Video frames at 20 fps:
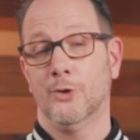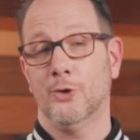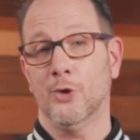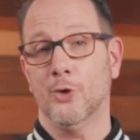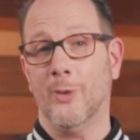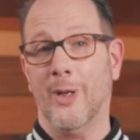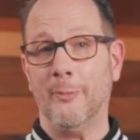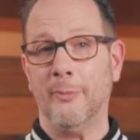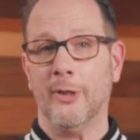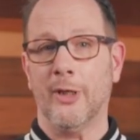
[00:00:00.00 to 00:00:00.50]

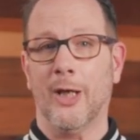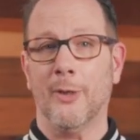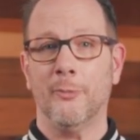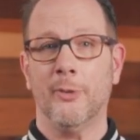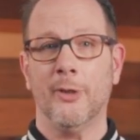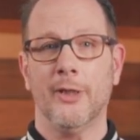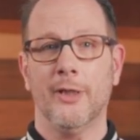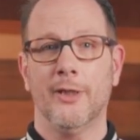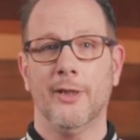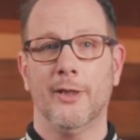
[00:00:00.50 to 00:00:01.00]
To wrap it
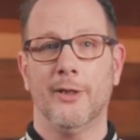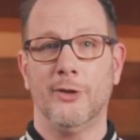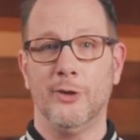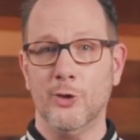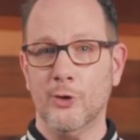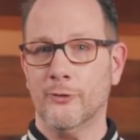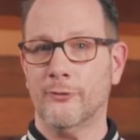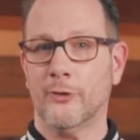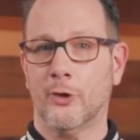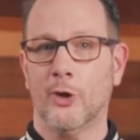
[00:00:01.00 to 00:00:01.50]
up,
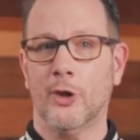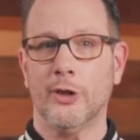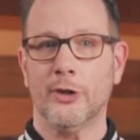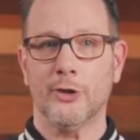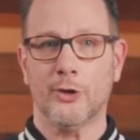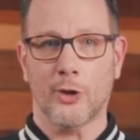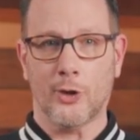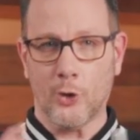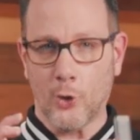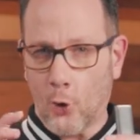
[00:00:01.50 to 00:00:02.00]
you've
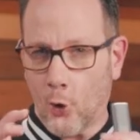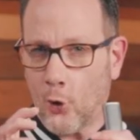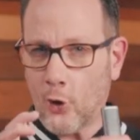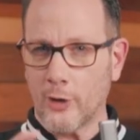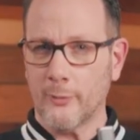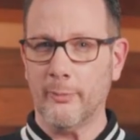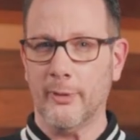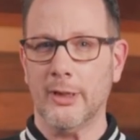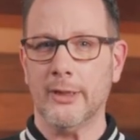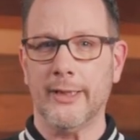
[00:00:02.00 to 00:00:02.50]
learned the
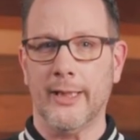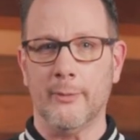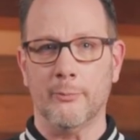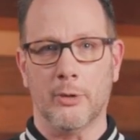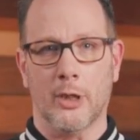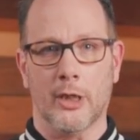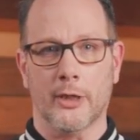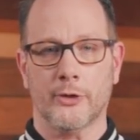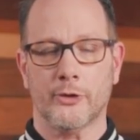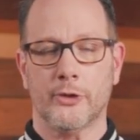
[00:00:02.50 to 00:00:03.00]
core building
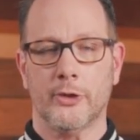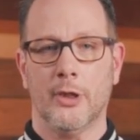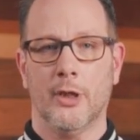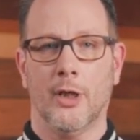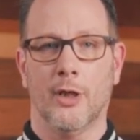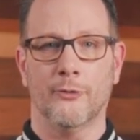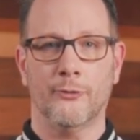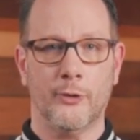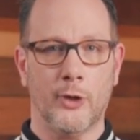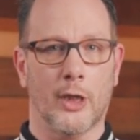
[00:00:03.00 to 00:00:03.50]
blocks
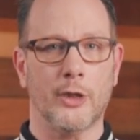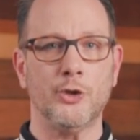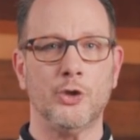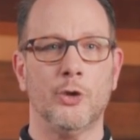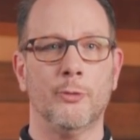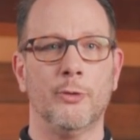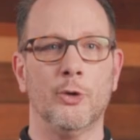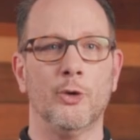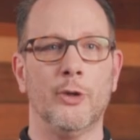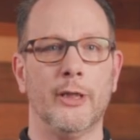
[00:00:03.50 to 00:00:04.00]
of
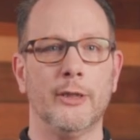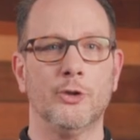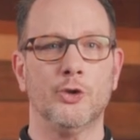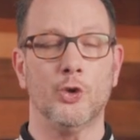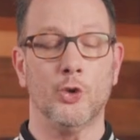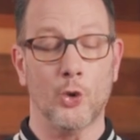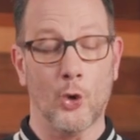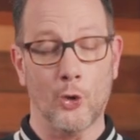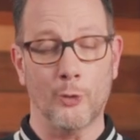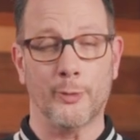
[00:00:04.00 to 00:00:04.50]
contributing
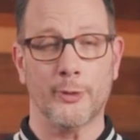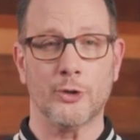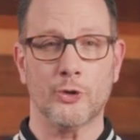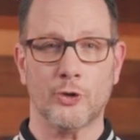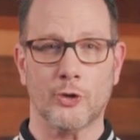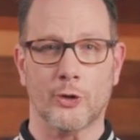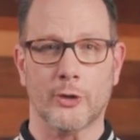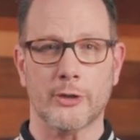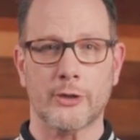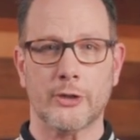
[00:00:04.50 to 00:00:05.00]
to open
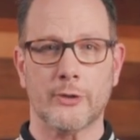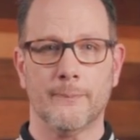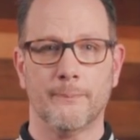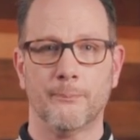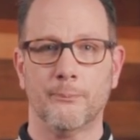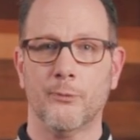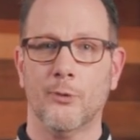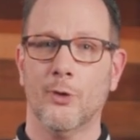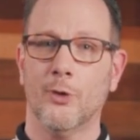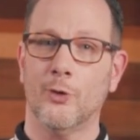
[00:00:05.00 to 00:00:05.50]
source.
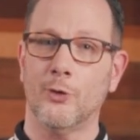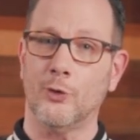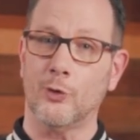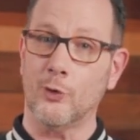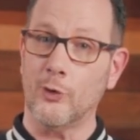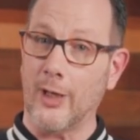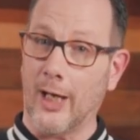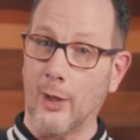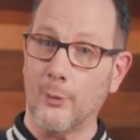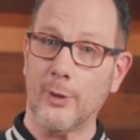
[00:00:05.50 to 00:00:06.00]

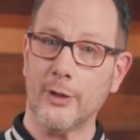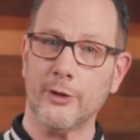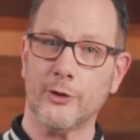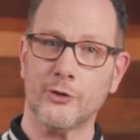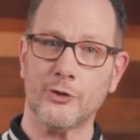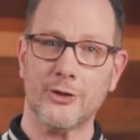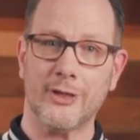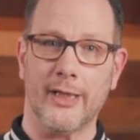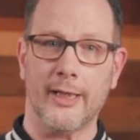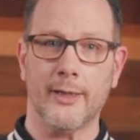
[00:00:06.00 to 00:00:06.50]
You now
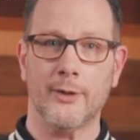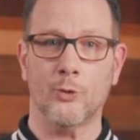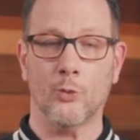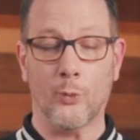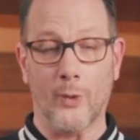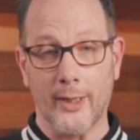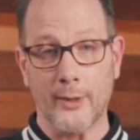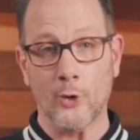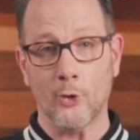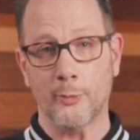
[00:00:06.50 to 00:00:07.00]

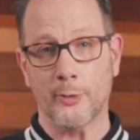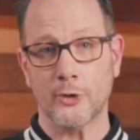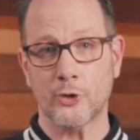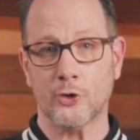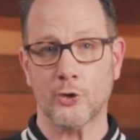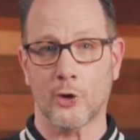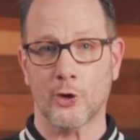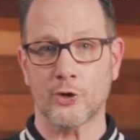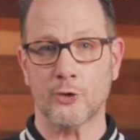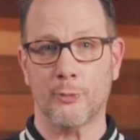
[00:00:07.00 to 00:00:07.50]
understand what open
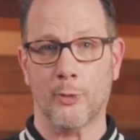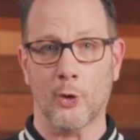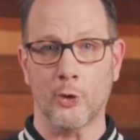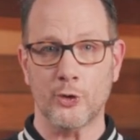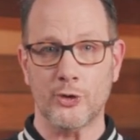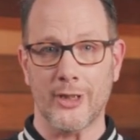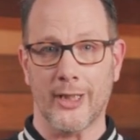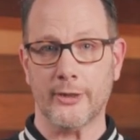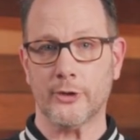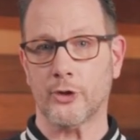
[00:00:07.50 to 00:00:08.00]
source
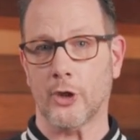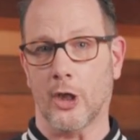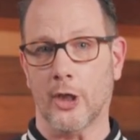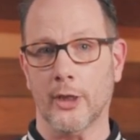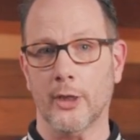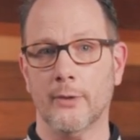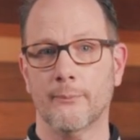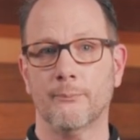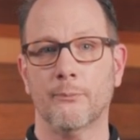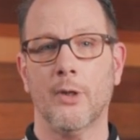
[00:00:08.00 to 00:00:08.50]
projects
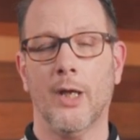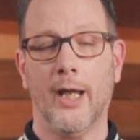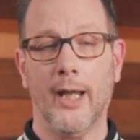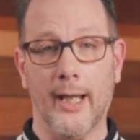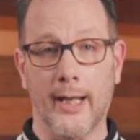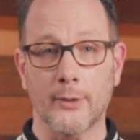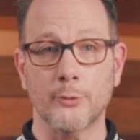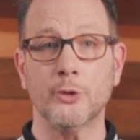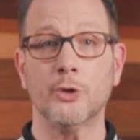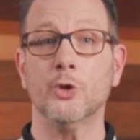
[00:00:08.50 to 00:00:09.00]
are,
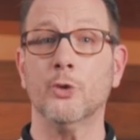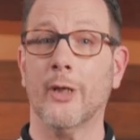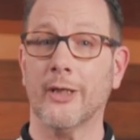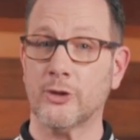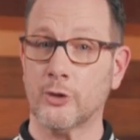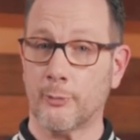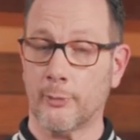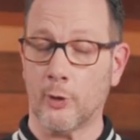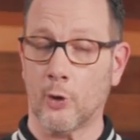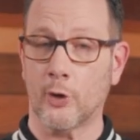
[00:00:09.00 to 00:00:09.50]
how to
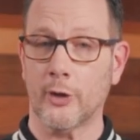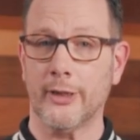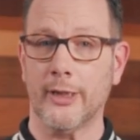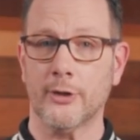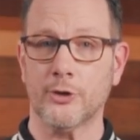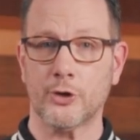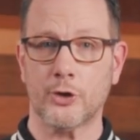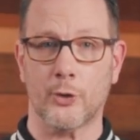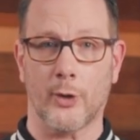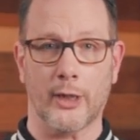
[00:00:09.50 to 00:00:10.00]
explore
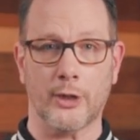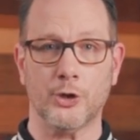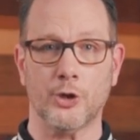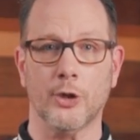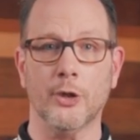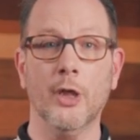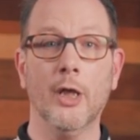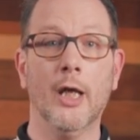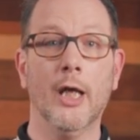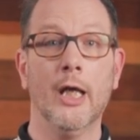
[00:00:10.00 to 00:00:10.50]
their
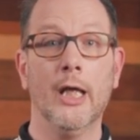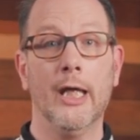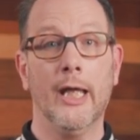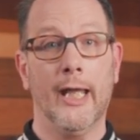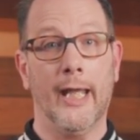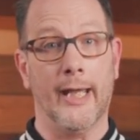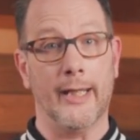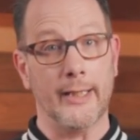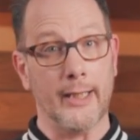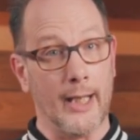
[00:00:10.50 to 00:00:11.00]
structure,
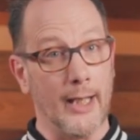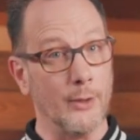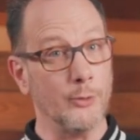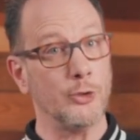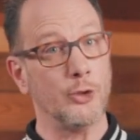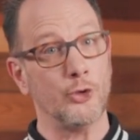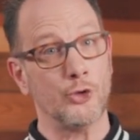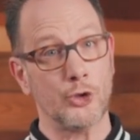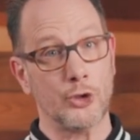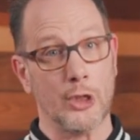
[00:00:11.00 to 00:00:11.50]
and how
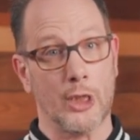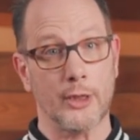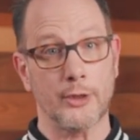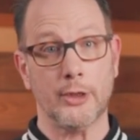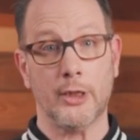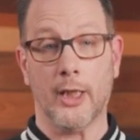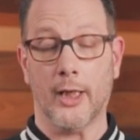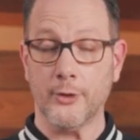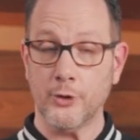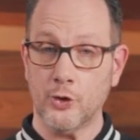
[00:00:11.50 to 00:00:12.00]
to
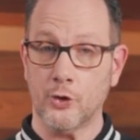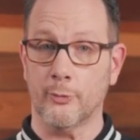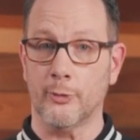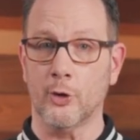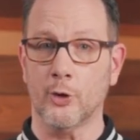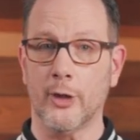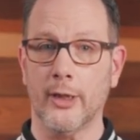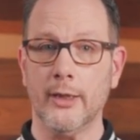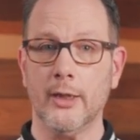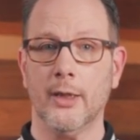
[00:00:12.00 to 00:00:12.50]
start
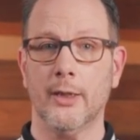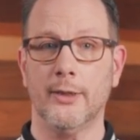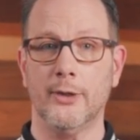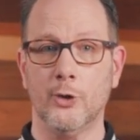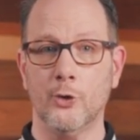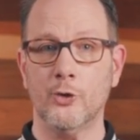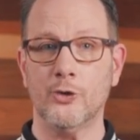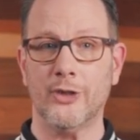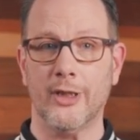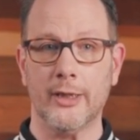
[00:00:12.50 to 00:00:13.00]
contributing
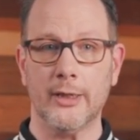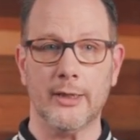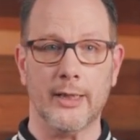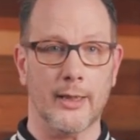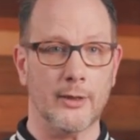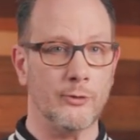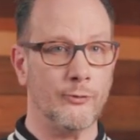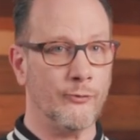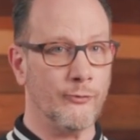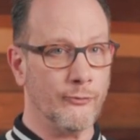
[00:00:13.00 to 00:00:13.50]
using
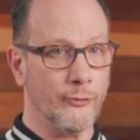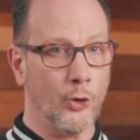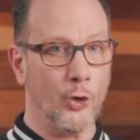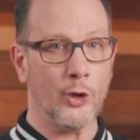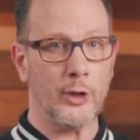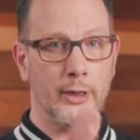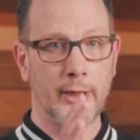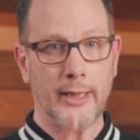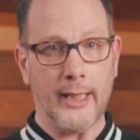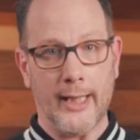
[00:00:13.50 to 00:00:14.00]
that
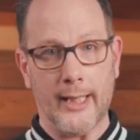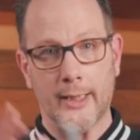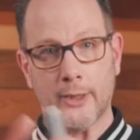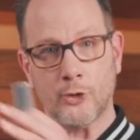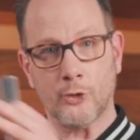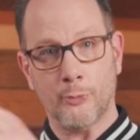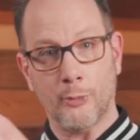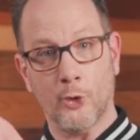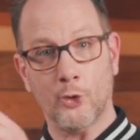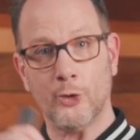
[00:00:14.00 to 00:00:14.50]
fork
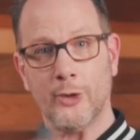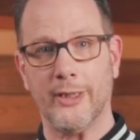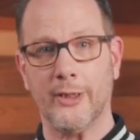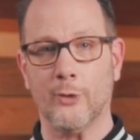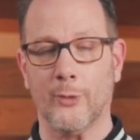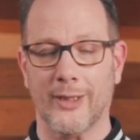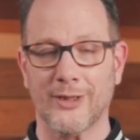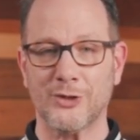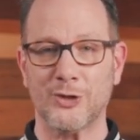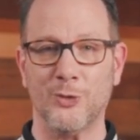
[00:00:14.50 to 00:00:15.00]
and pull
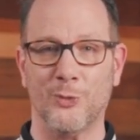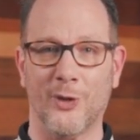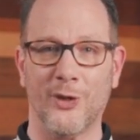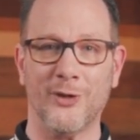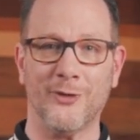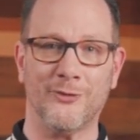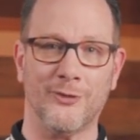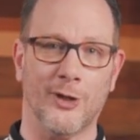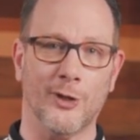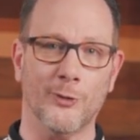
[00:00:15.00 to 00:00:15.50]
request
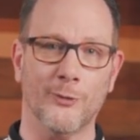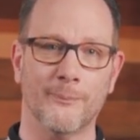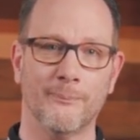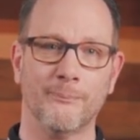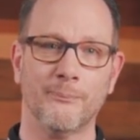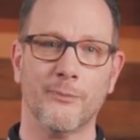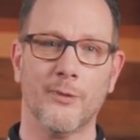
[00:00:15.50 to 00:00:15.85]
workflow.